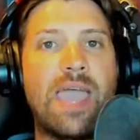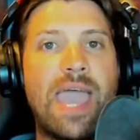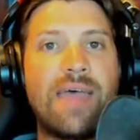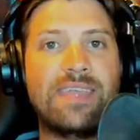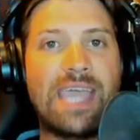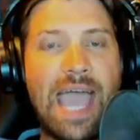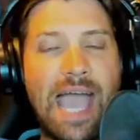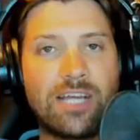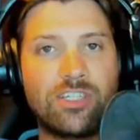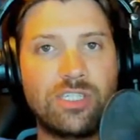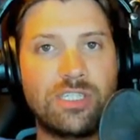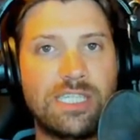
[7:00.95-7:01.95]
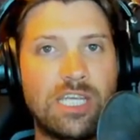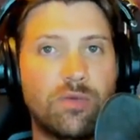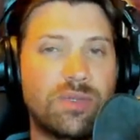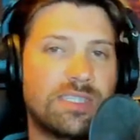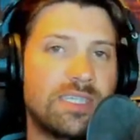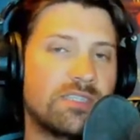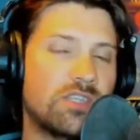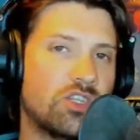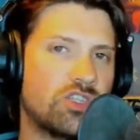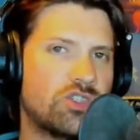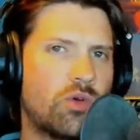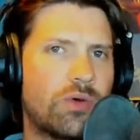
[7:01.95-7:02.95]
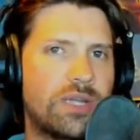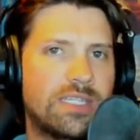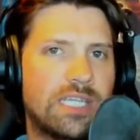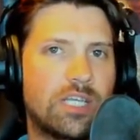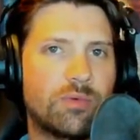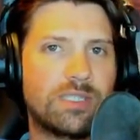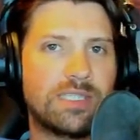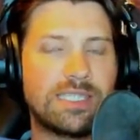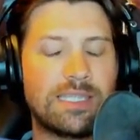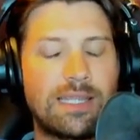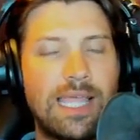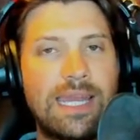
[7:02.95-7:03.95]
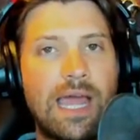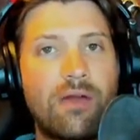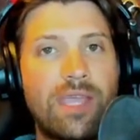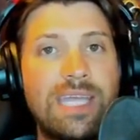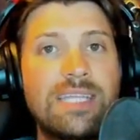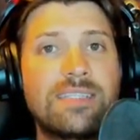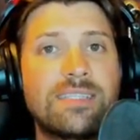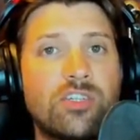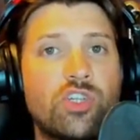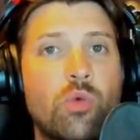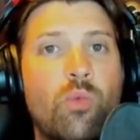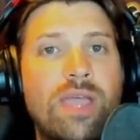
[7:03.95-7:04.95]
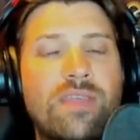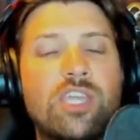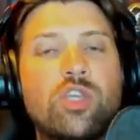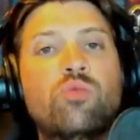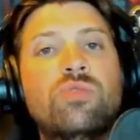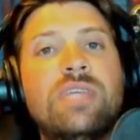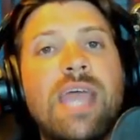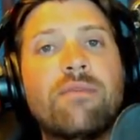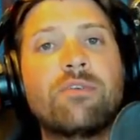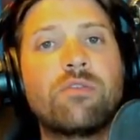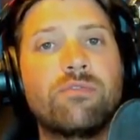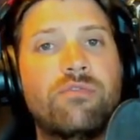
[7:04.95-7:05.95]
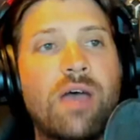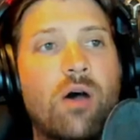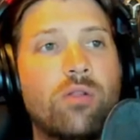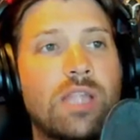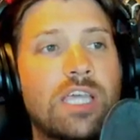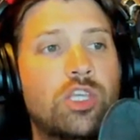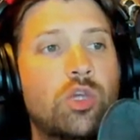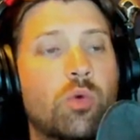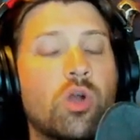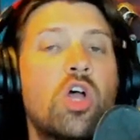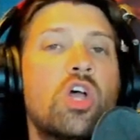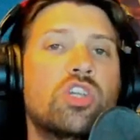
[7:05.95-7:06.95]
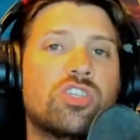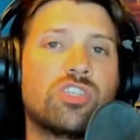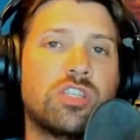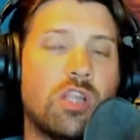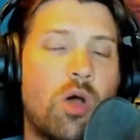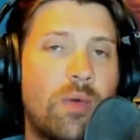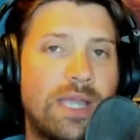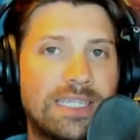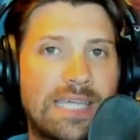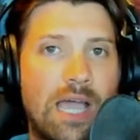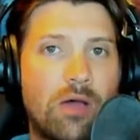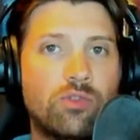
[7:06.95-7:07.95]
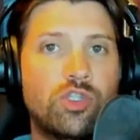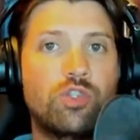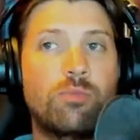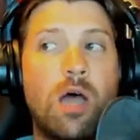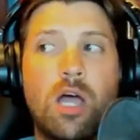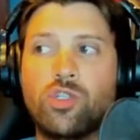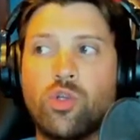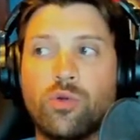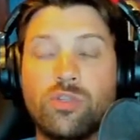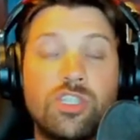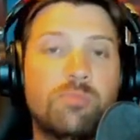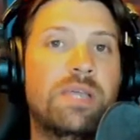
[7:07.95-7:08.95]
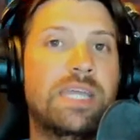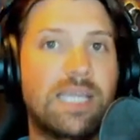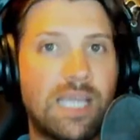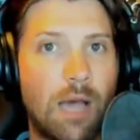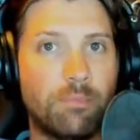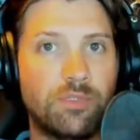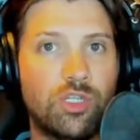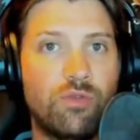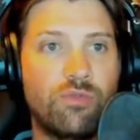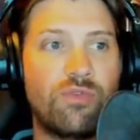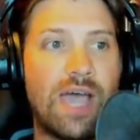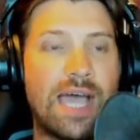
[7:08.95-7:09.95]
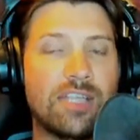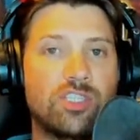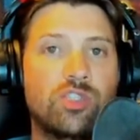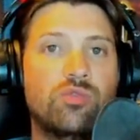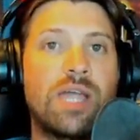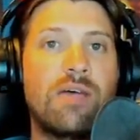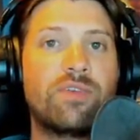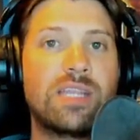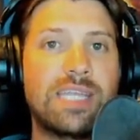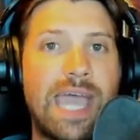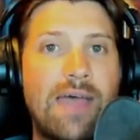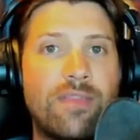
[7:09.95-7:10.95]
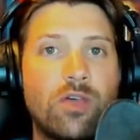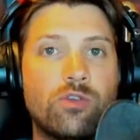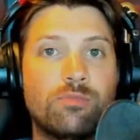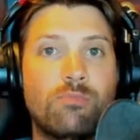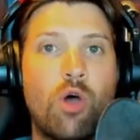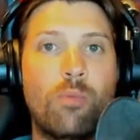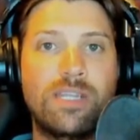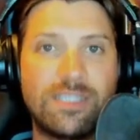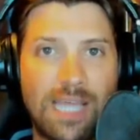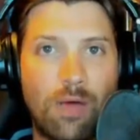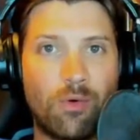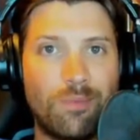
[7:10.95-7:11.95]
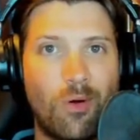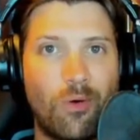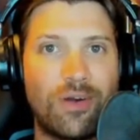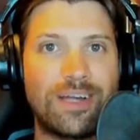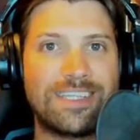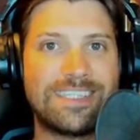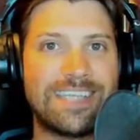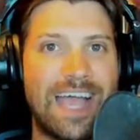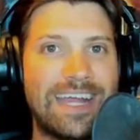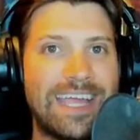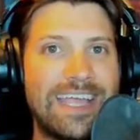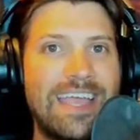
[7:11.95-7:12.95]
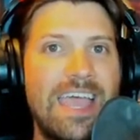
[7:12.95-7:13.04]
had the action sequences and the story sequences laid out in such a way that you never felt like you were slowing down too much or speeding up too fast. You definitely had those moments that were more exciting,